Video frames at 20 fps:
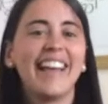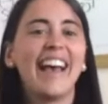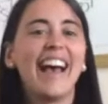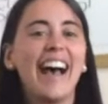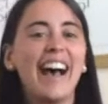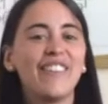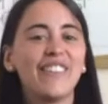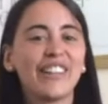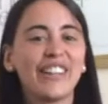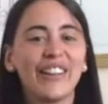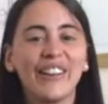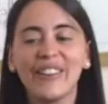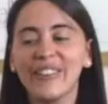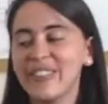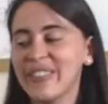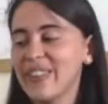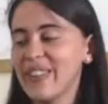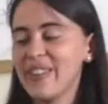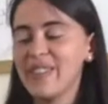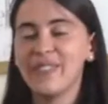Have a go,
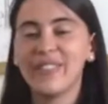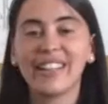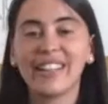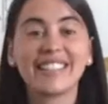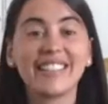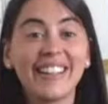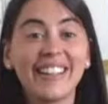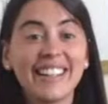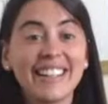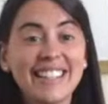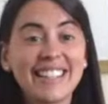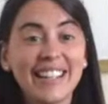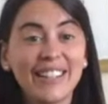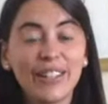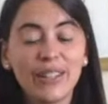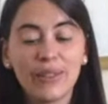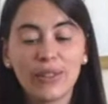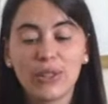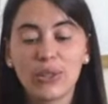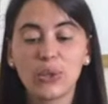because I'm going to tell
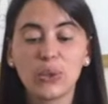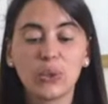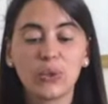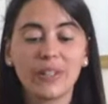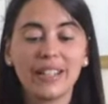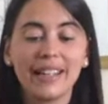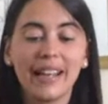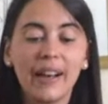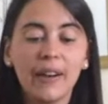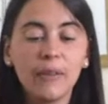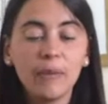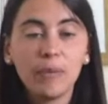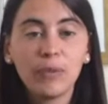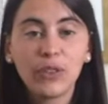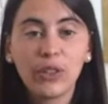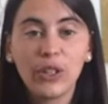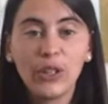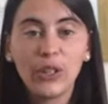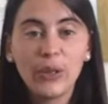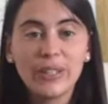you a story now
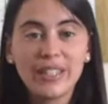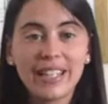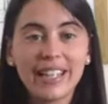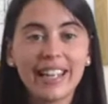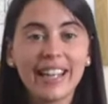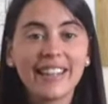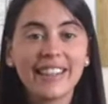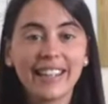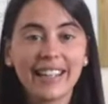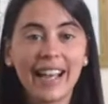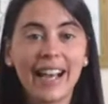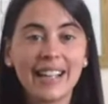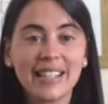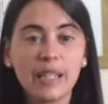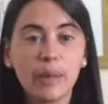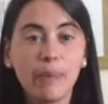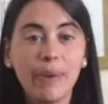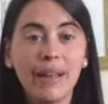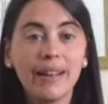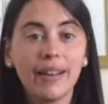using the
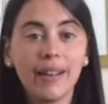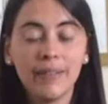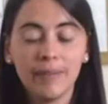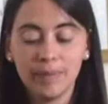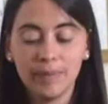caterpillar.